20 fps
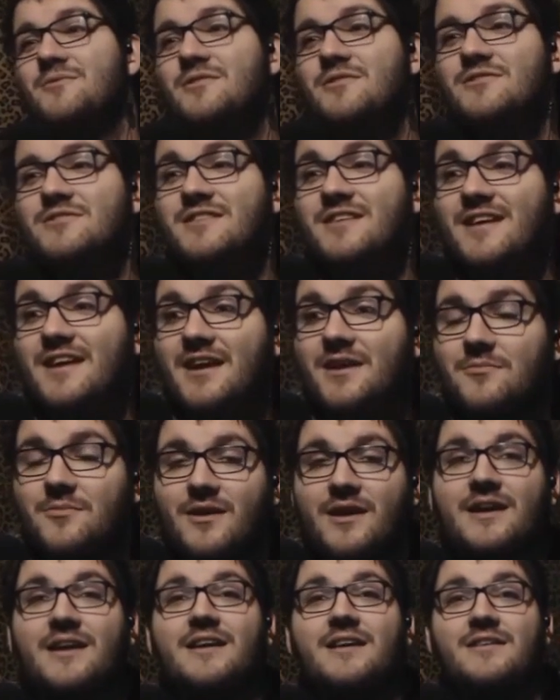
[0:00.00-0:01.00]
Real
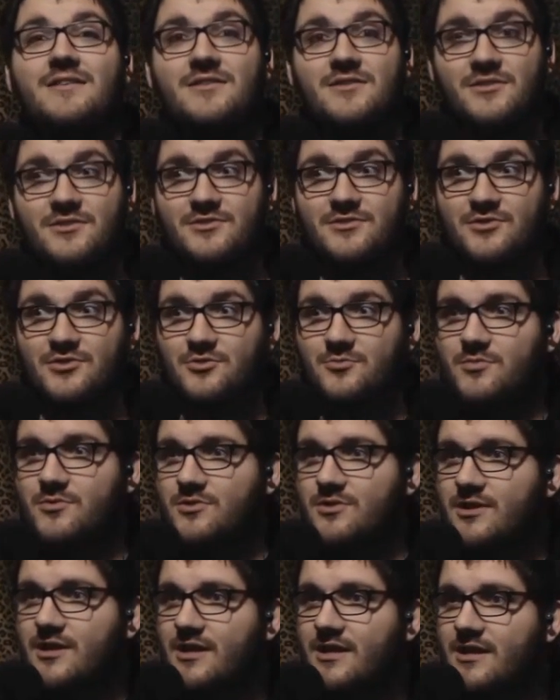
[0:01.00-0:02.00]
name and
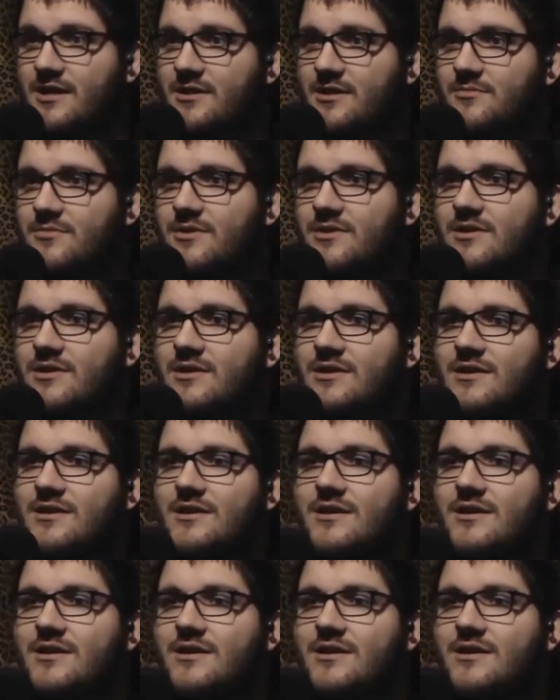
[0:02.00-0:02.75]
YouTuber name.